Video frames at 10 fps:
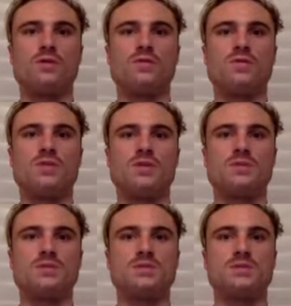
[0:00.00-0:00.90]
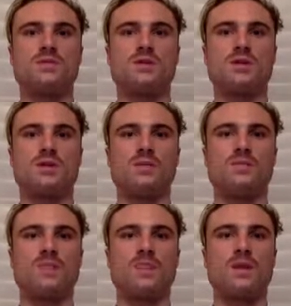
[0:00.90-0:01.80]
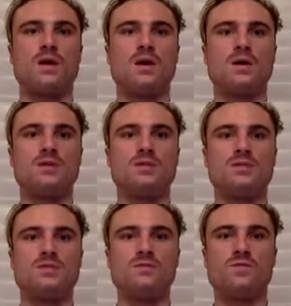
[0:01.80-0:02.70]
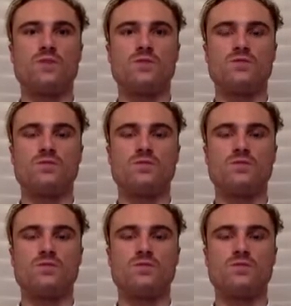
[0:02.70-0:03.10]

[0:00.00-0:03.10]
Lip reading: of the beer specifically. The steps involved to